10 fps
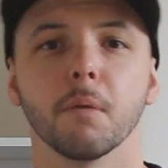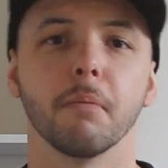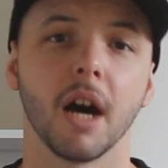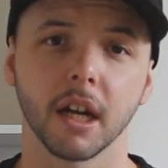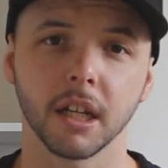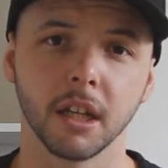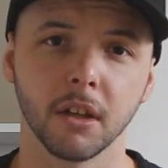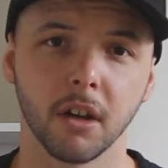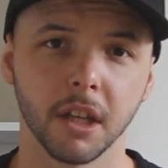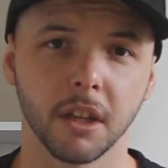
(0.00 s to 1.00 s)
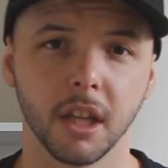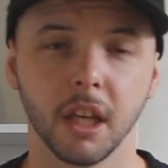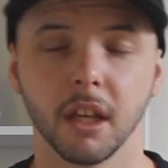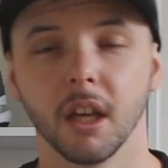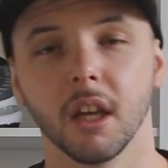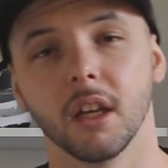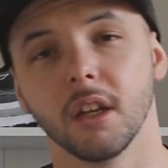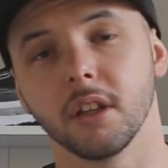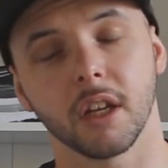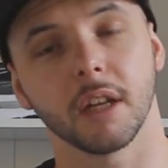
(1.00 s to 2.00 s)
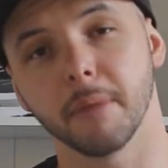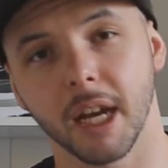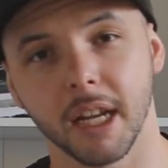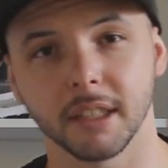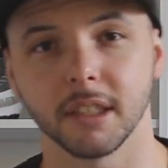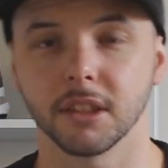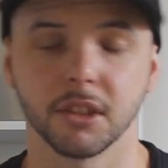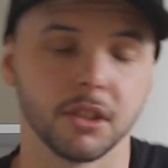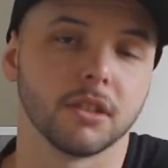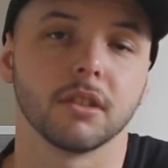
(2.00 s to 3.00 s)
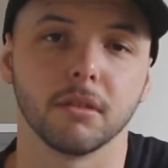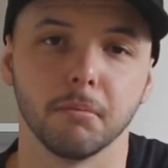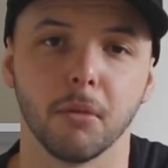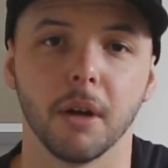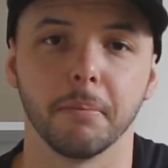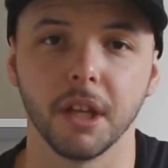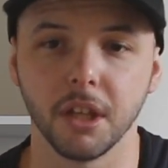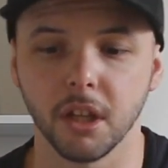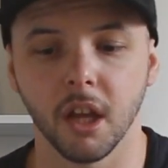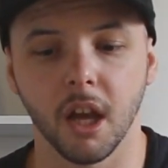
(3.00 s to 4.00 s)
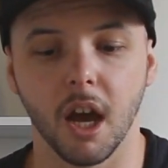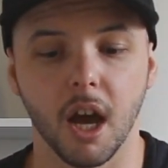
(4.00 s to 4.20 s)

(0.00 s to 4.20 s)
for a marketing kind of thing. Don't get mad, Asics, just my opinion.